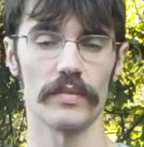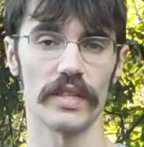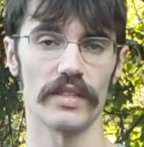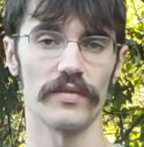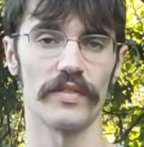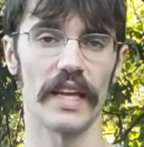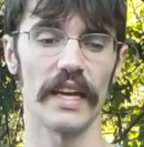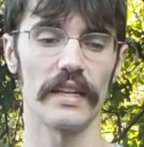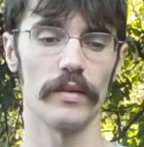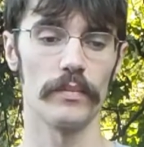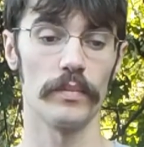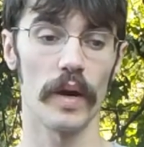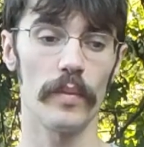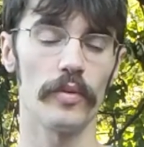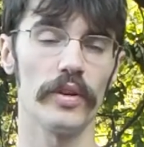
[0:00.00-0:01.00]
Because if
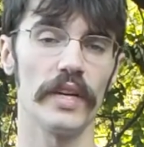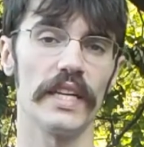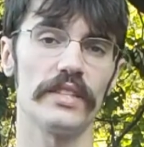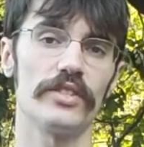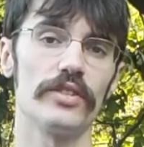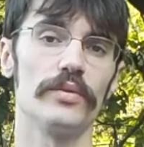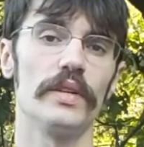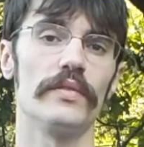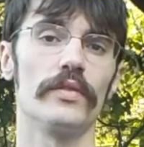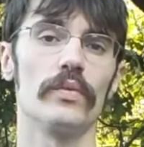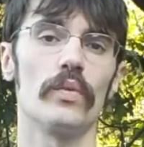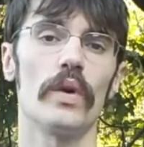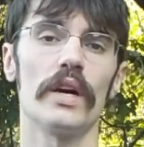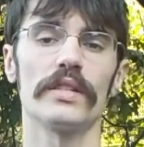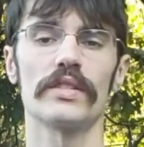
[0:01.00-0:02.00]
that bubble hits you even
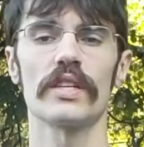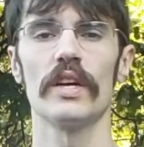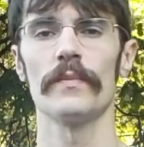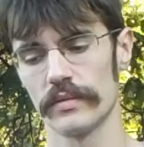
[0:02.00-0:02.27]
once,